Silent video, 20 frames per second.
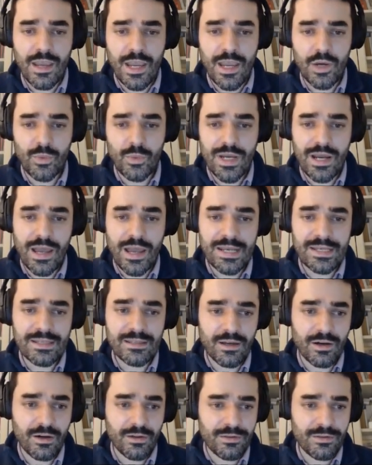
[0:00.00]
And we
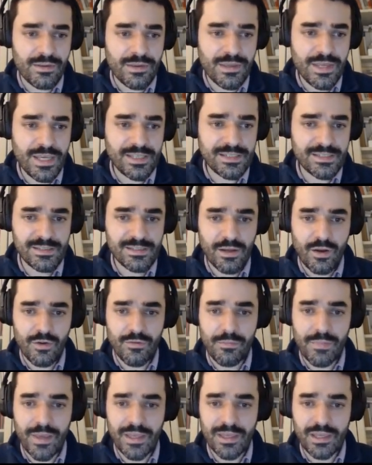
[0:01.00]
land on this
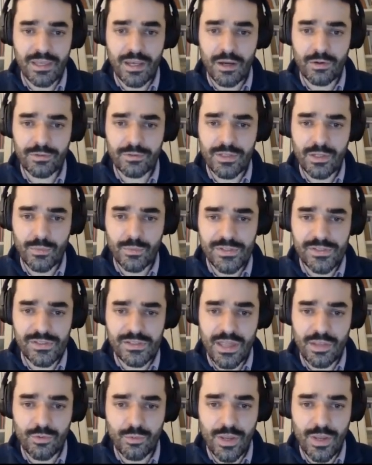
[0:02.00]
other bank account, and we
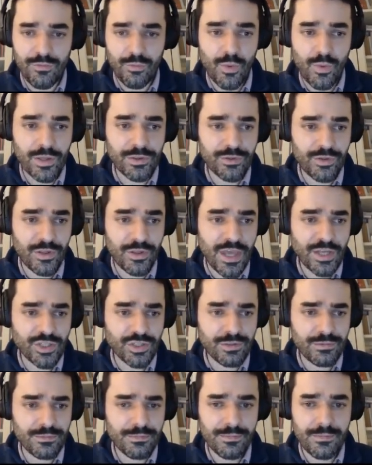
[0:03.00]
see that we have one
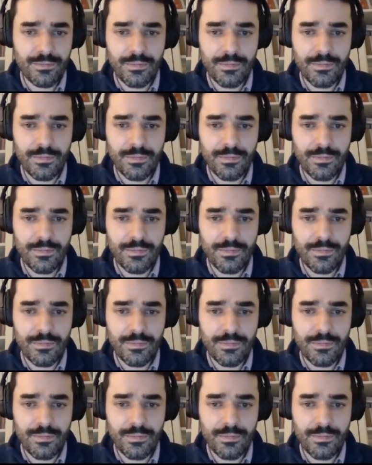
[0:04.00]
transaction,